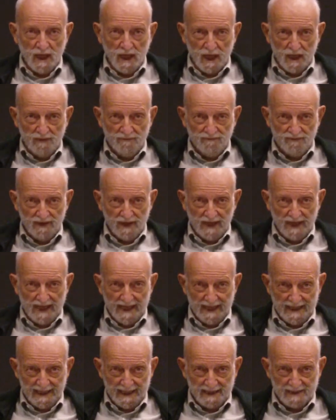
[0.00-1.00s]
of
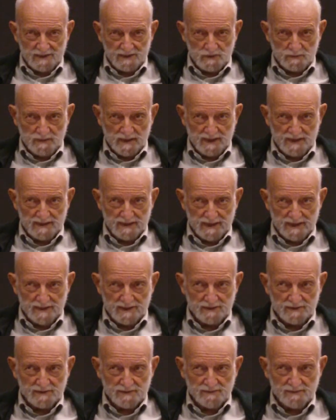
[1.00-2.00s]
alien
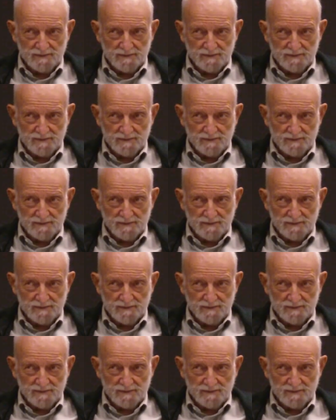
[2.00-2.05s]
species